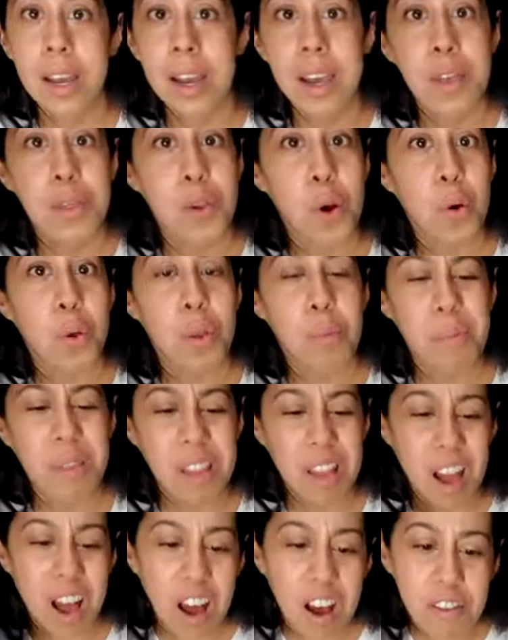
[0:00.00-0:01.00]
Throw them in
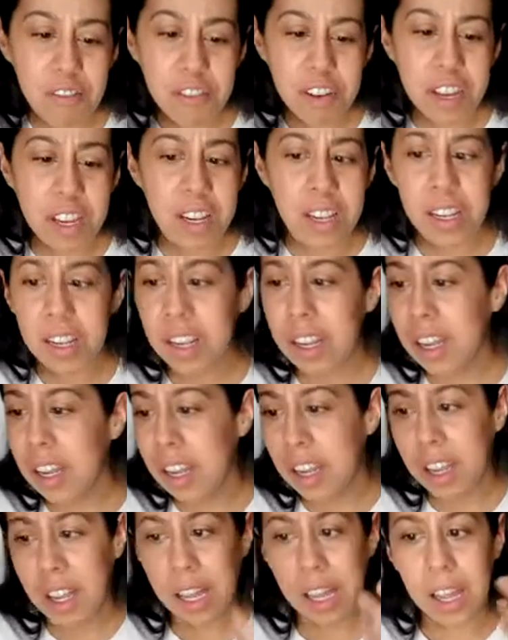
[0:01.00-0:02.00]
the oven,
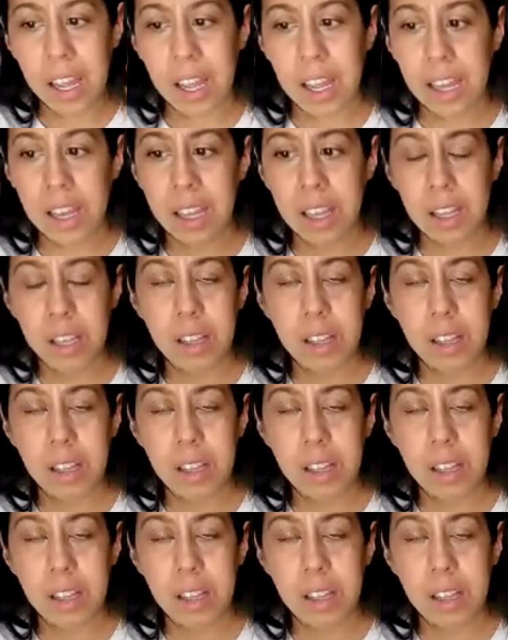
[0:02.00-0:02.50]
like